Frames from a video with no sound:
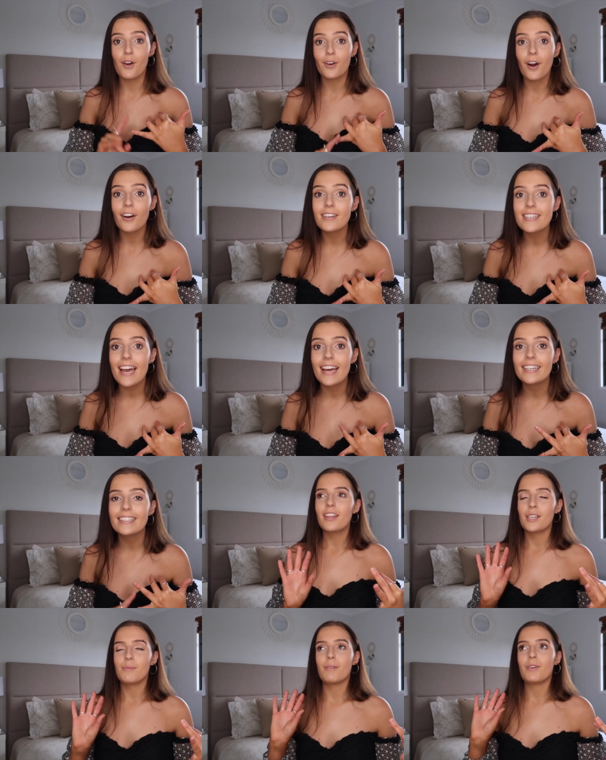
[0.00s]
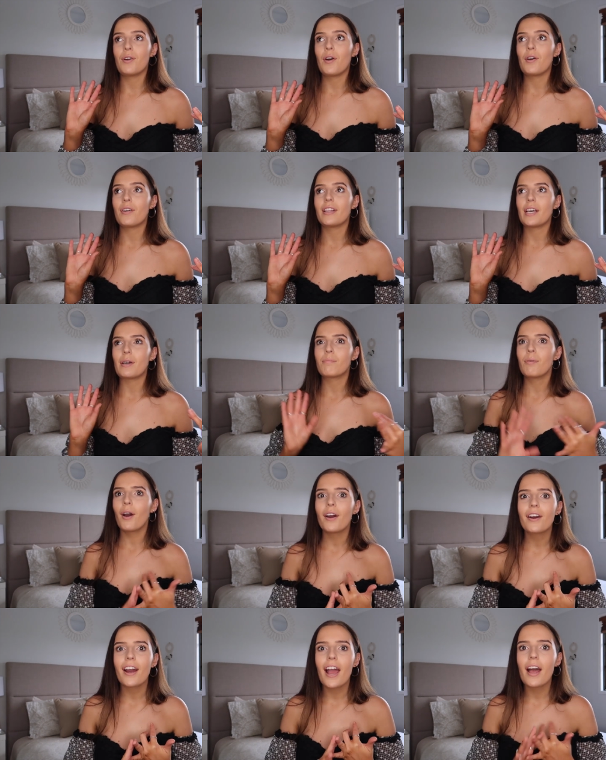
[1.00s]
no content, there's been no like
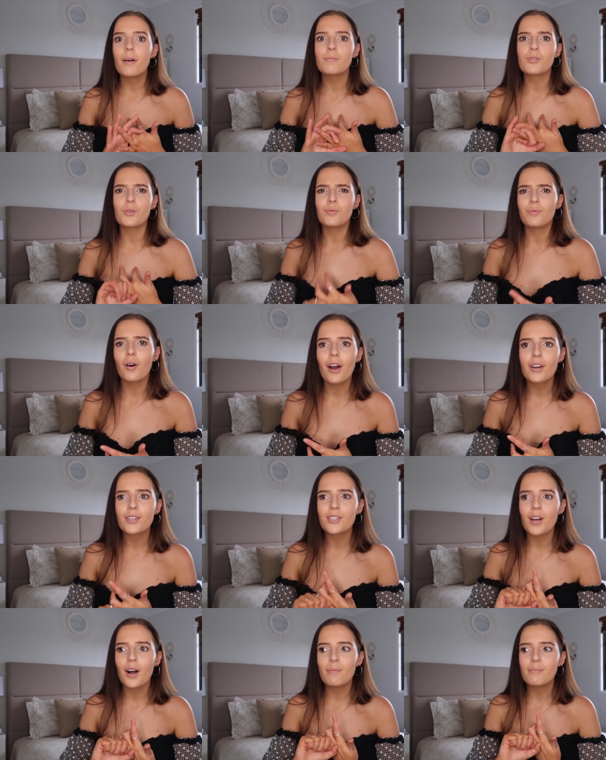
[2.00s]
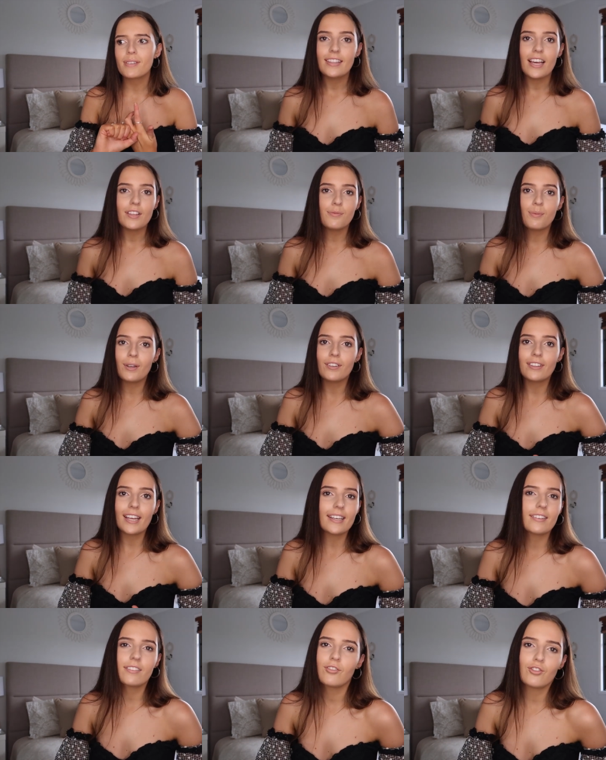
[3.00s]
programs or workshops, there's been
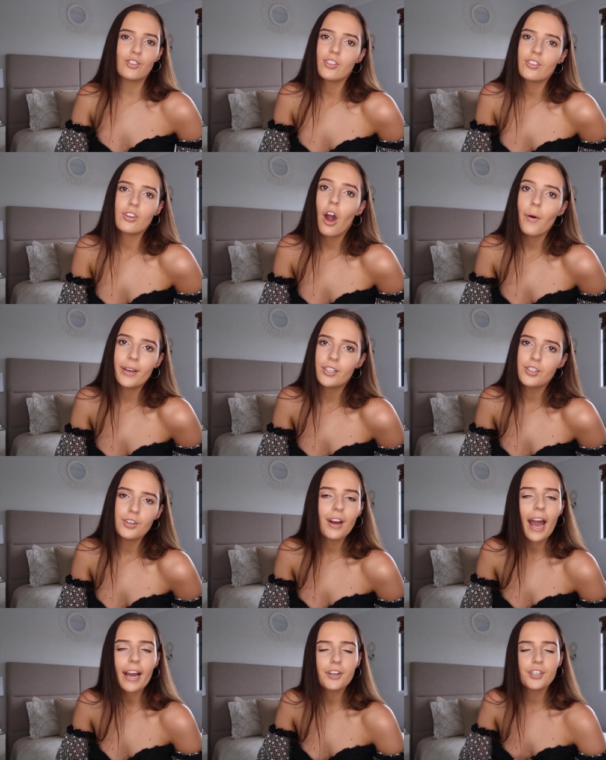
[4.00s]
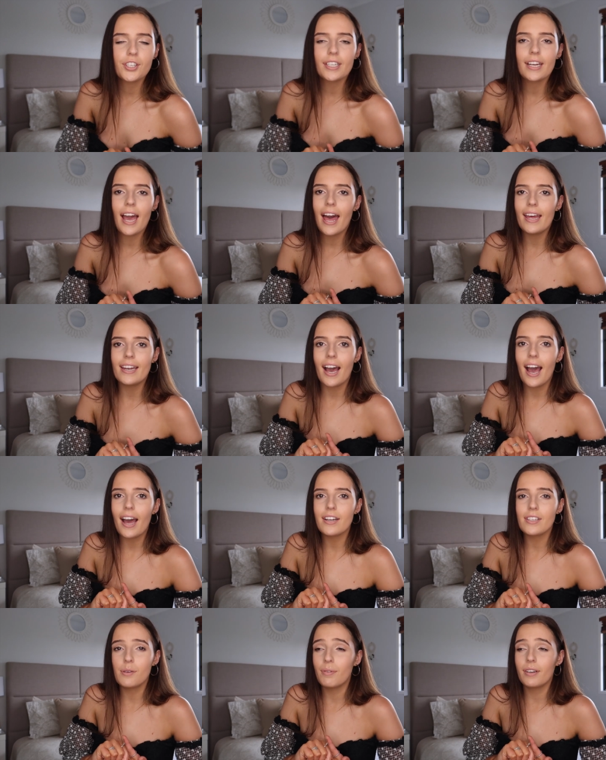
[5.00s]
like just no interaction. And uh,
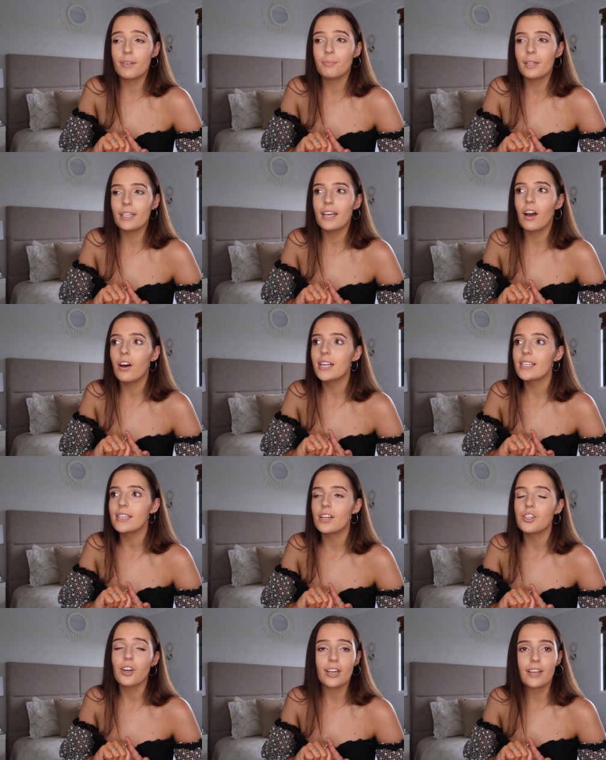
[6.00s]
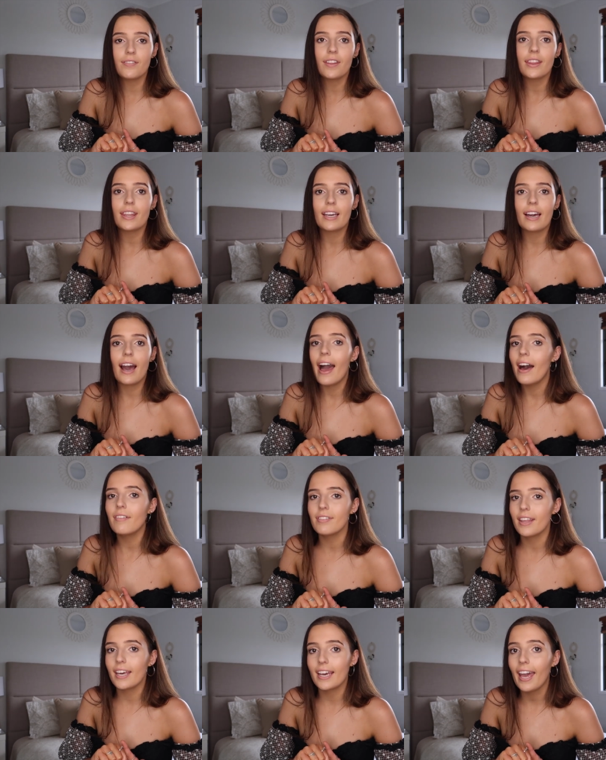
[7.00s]
to be completely honest, I don't even think I
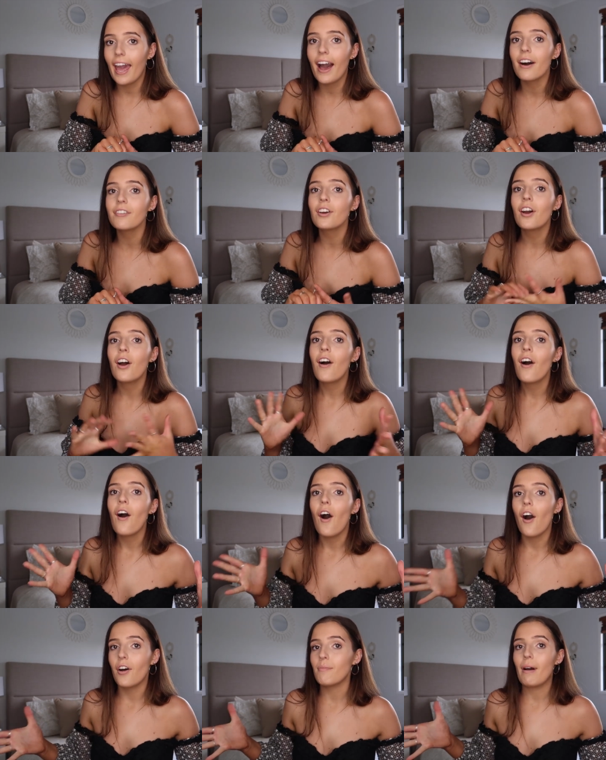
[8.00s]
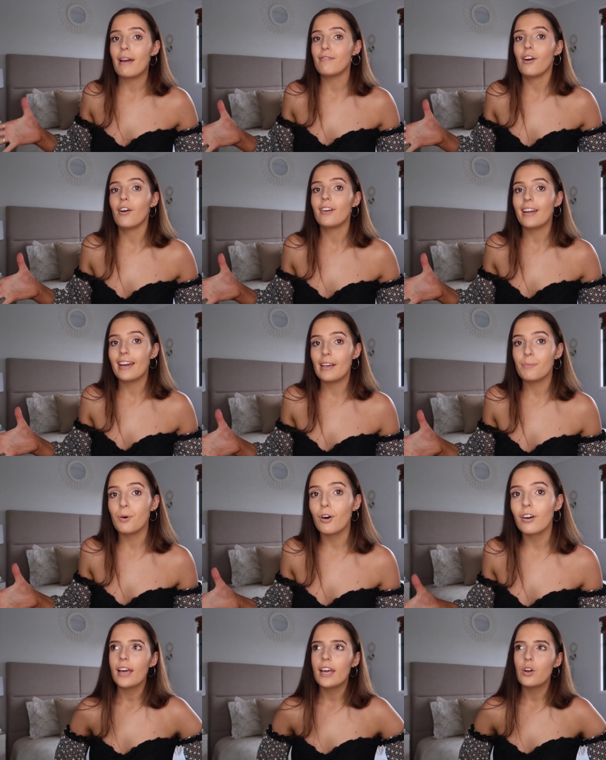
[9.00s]
have the account on my phone
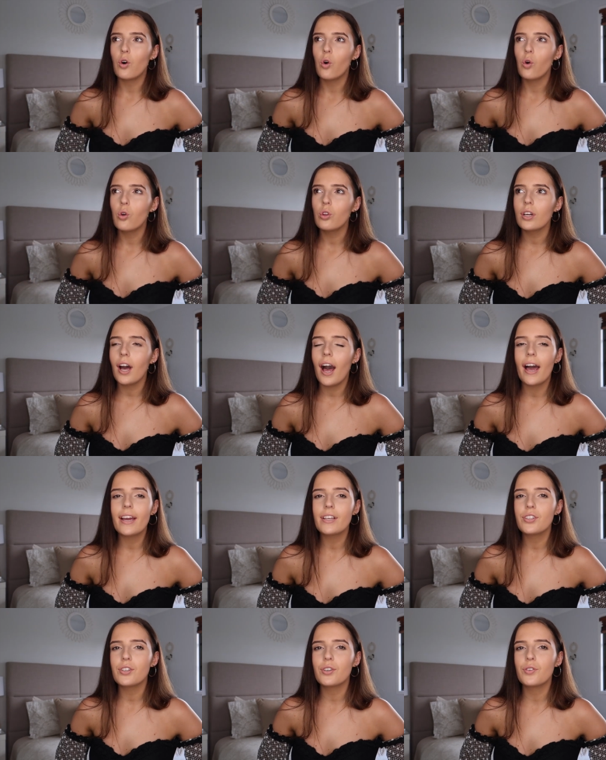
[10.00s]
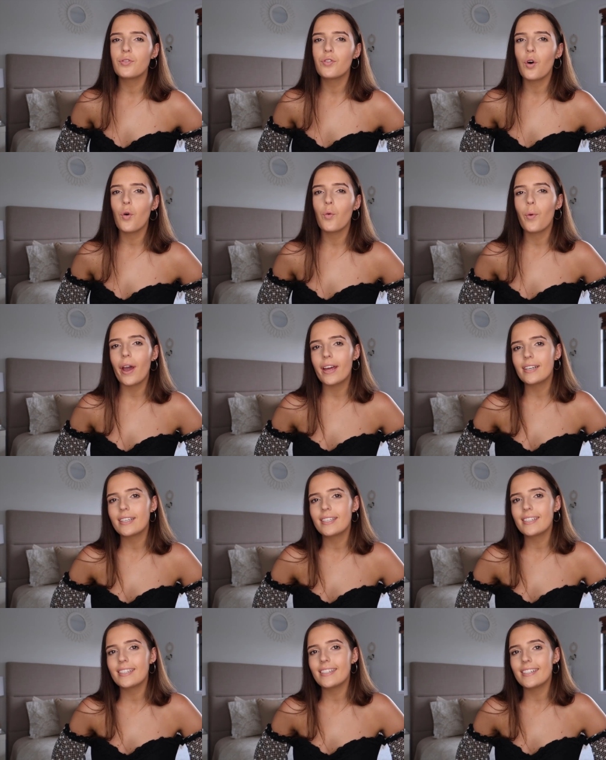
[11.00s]
anymore. It all kind of
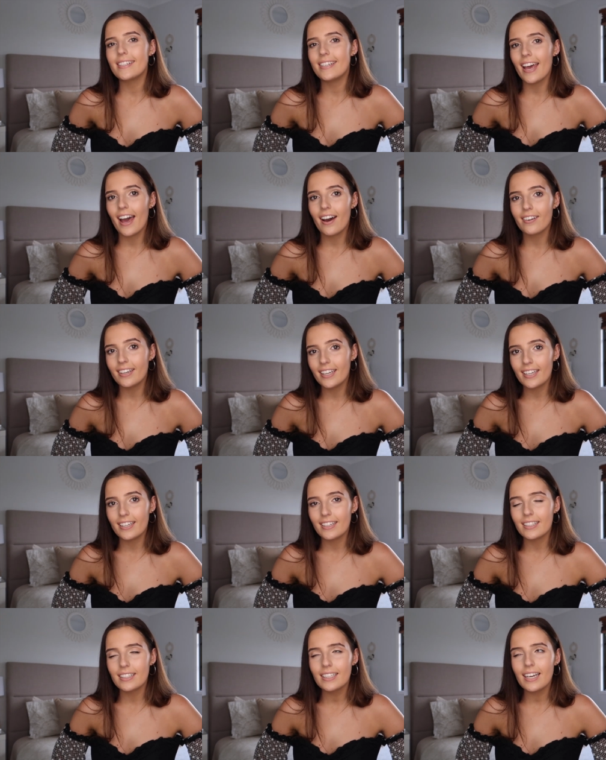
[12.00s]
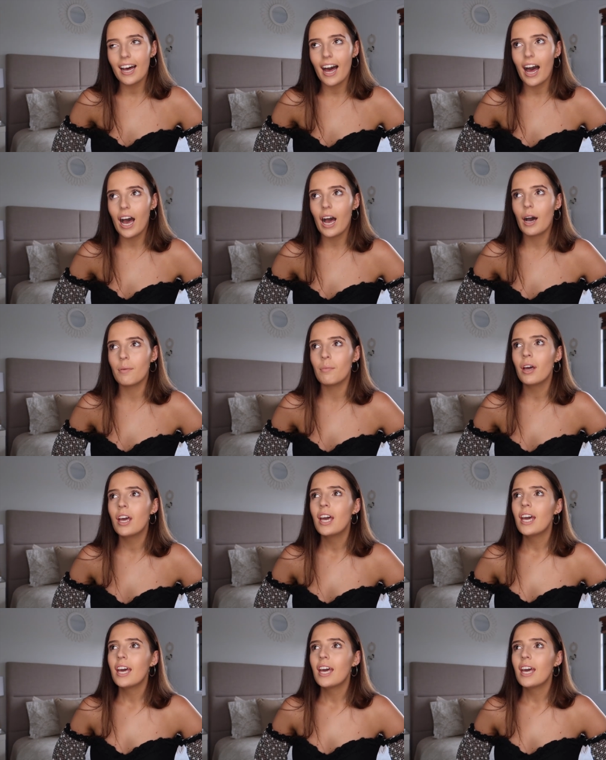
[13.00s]
went downhill, um,